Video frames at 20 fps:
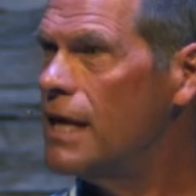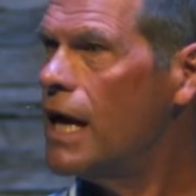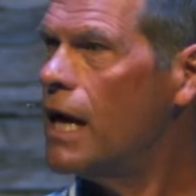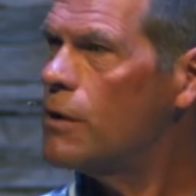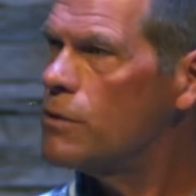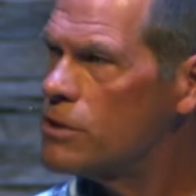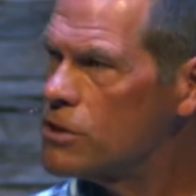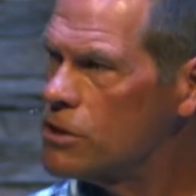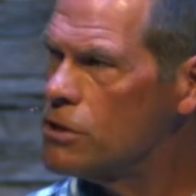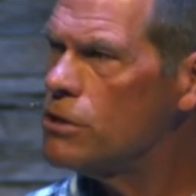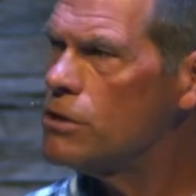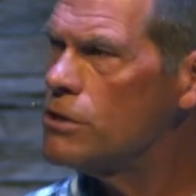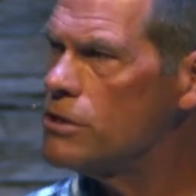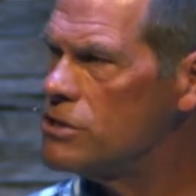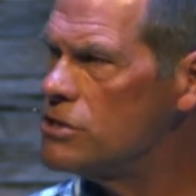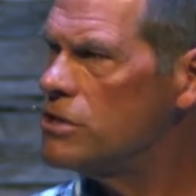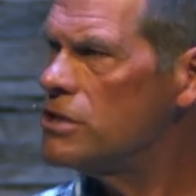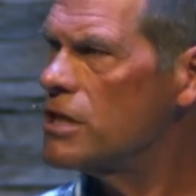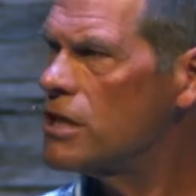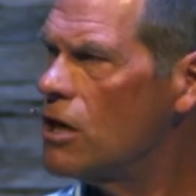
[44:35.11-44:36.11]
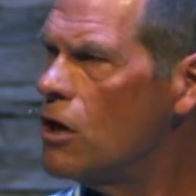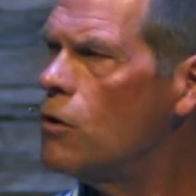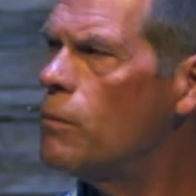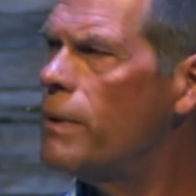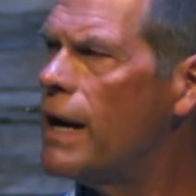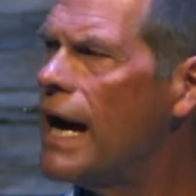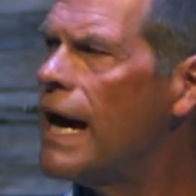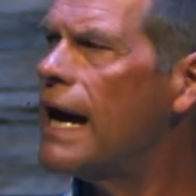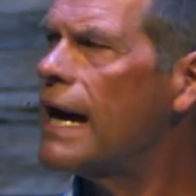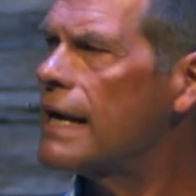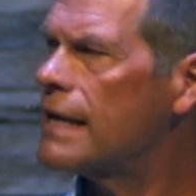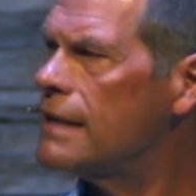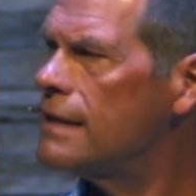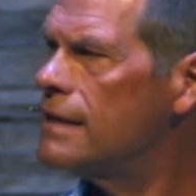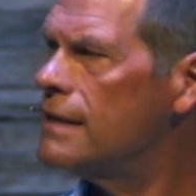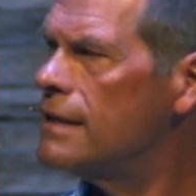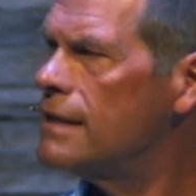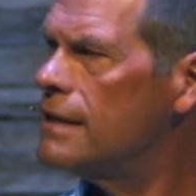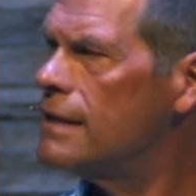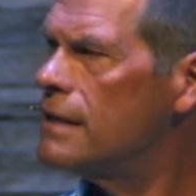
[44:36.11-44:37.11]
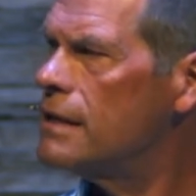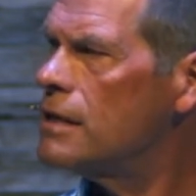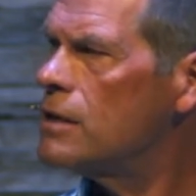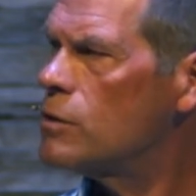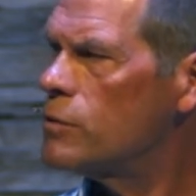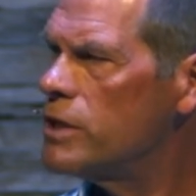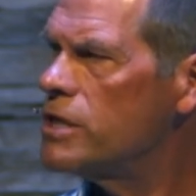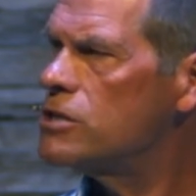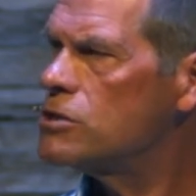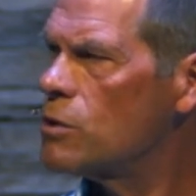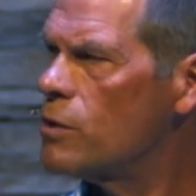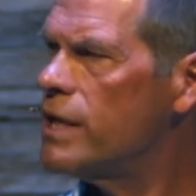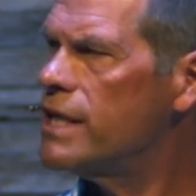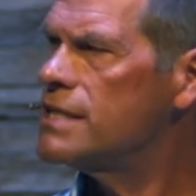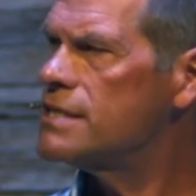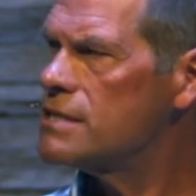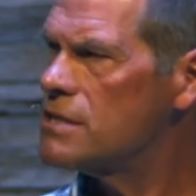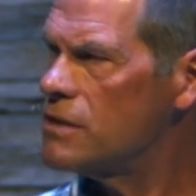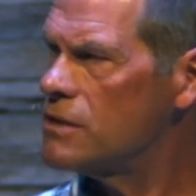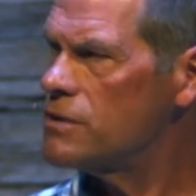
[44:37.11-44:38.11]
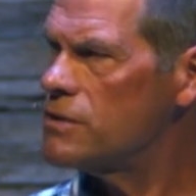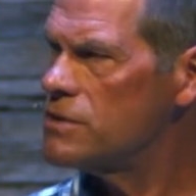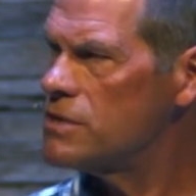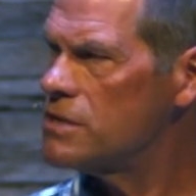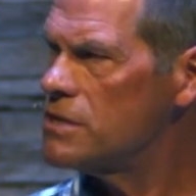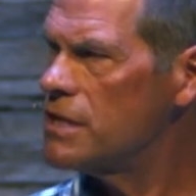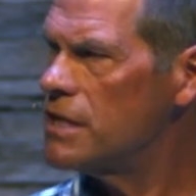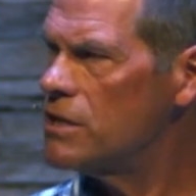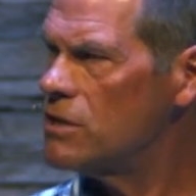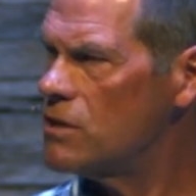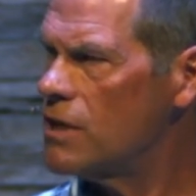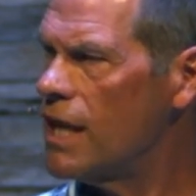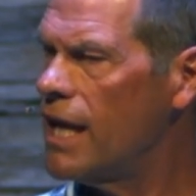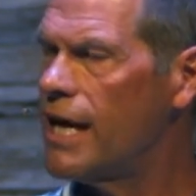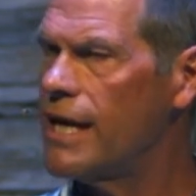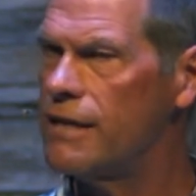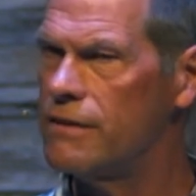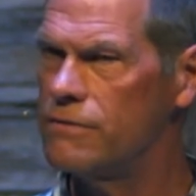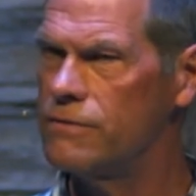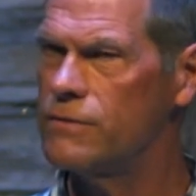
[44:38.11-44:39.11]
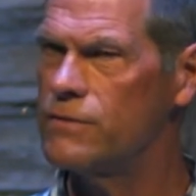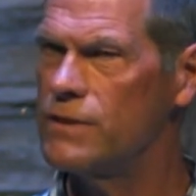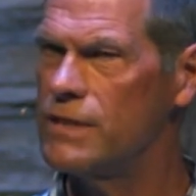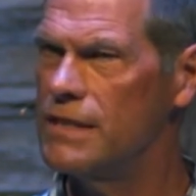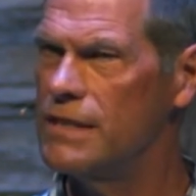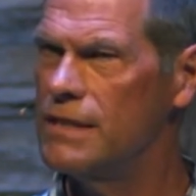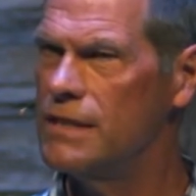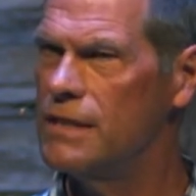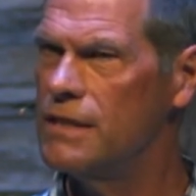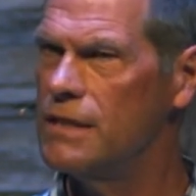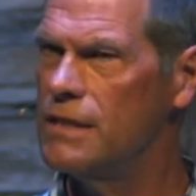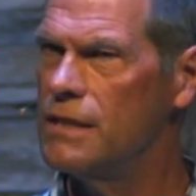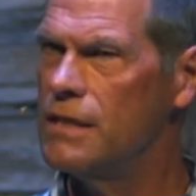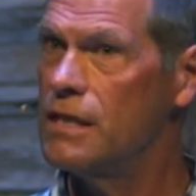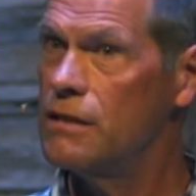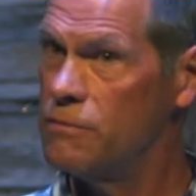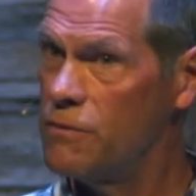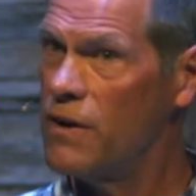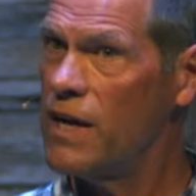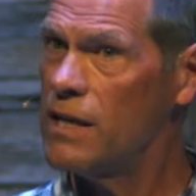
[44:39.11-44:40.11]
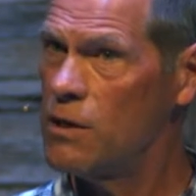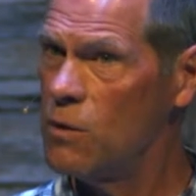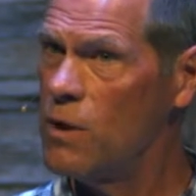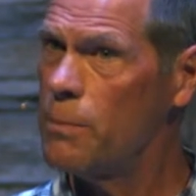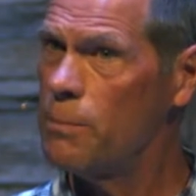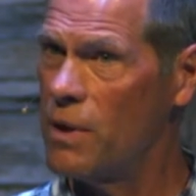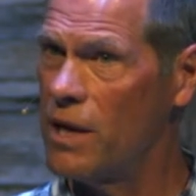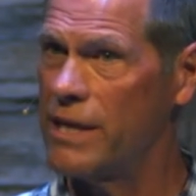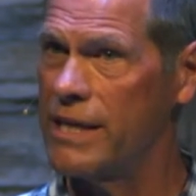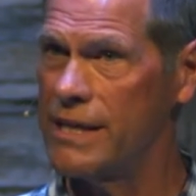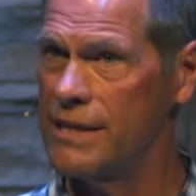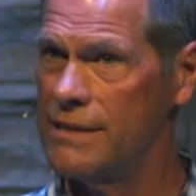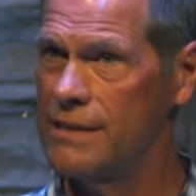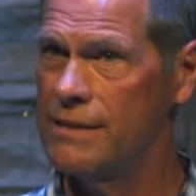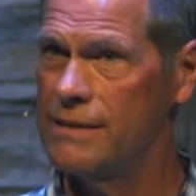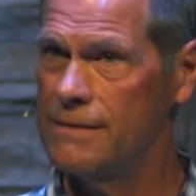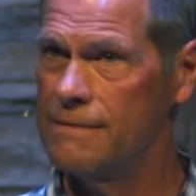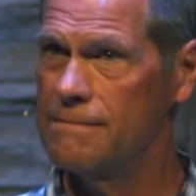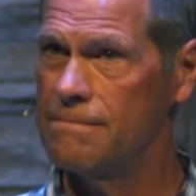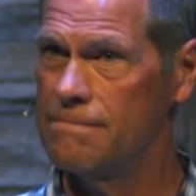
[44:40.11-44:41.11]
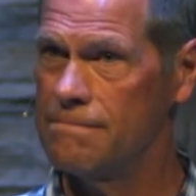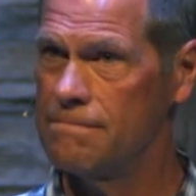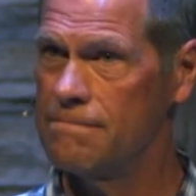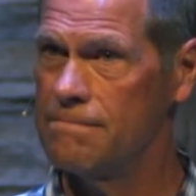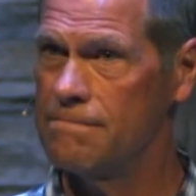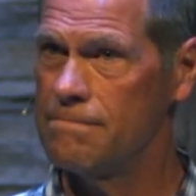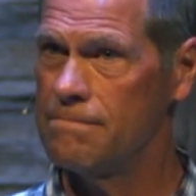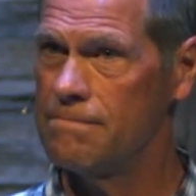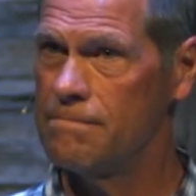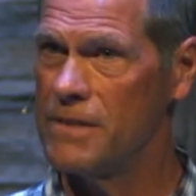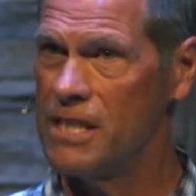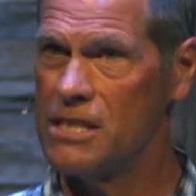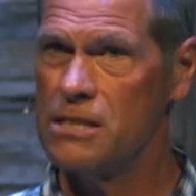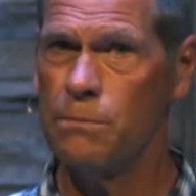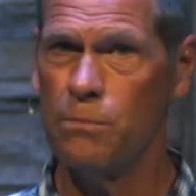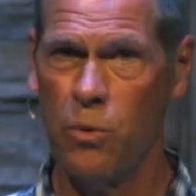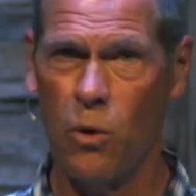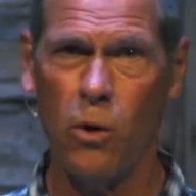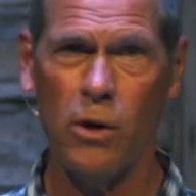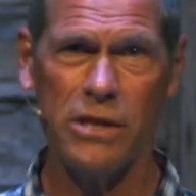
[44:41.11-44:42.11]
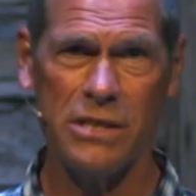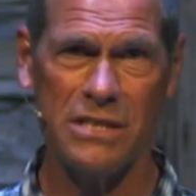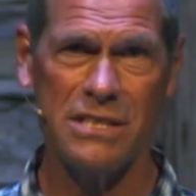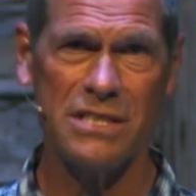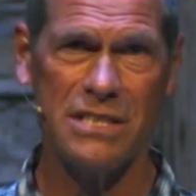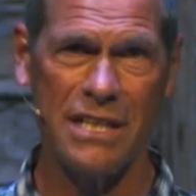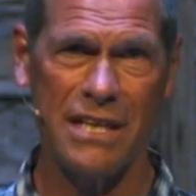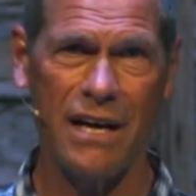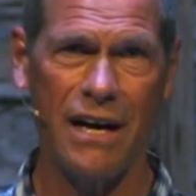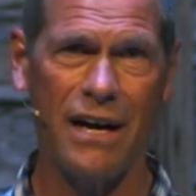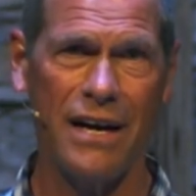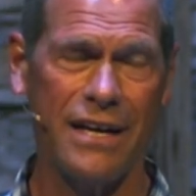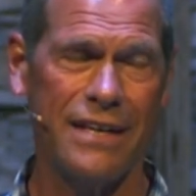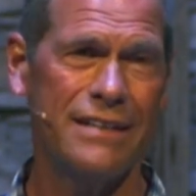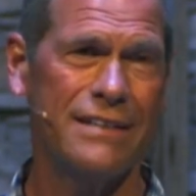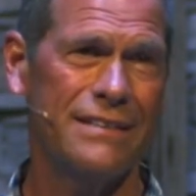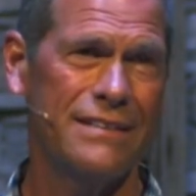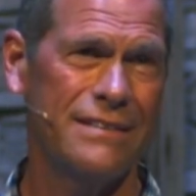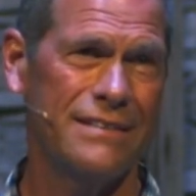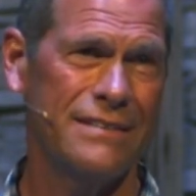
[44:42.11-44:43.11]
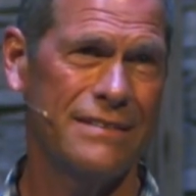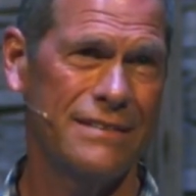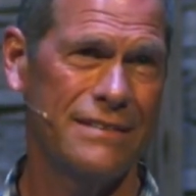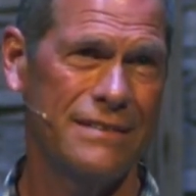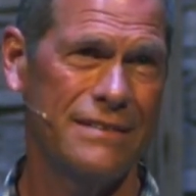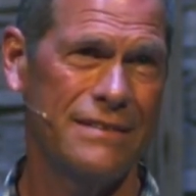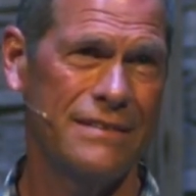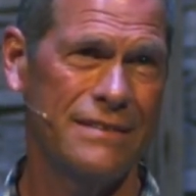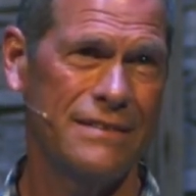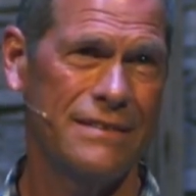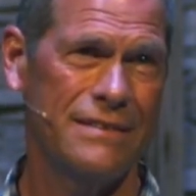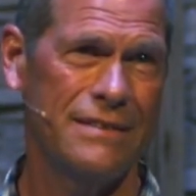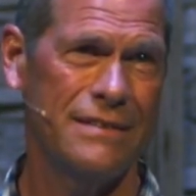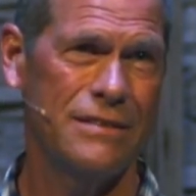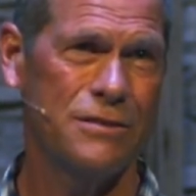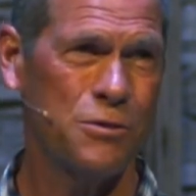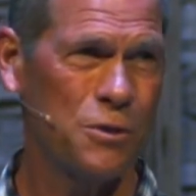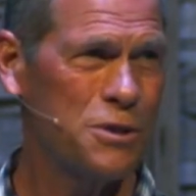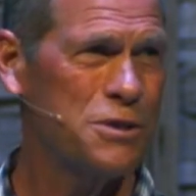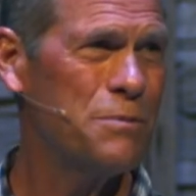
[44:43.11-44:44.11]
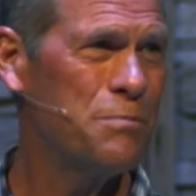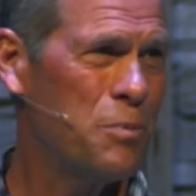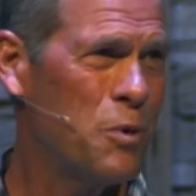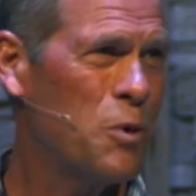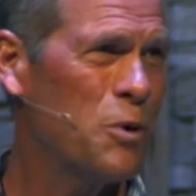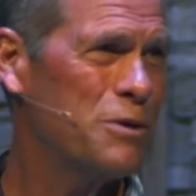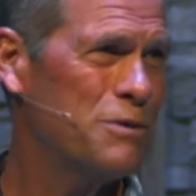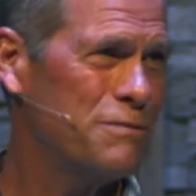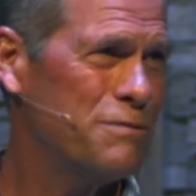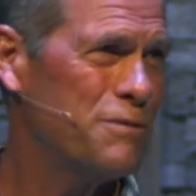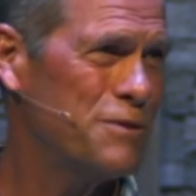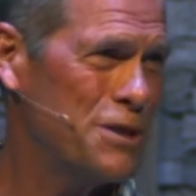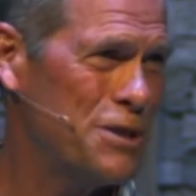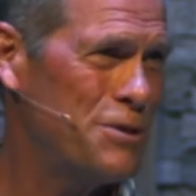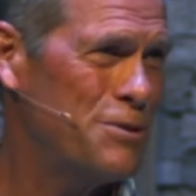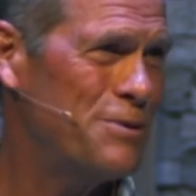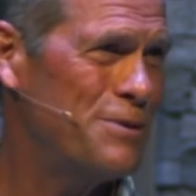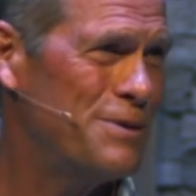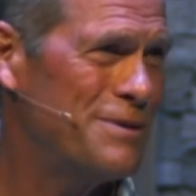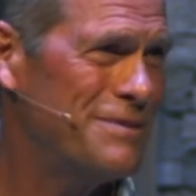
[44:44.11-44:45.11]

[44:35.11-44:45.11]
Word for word: I would encourage you to go back, retrace those in your life, and follow up on it. It's important to God, so it's important for you.